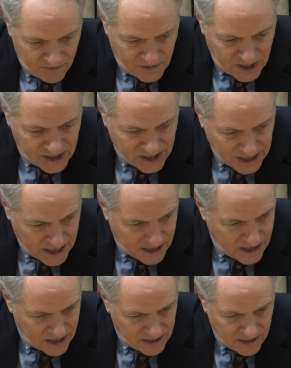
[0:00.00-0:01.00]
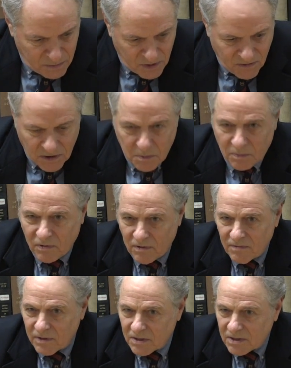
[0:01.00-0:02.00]
to say that I've been very
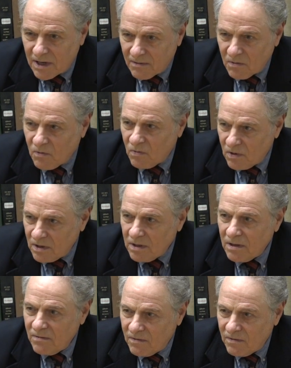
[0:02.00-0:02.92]
privileged to have a really,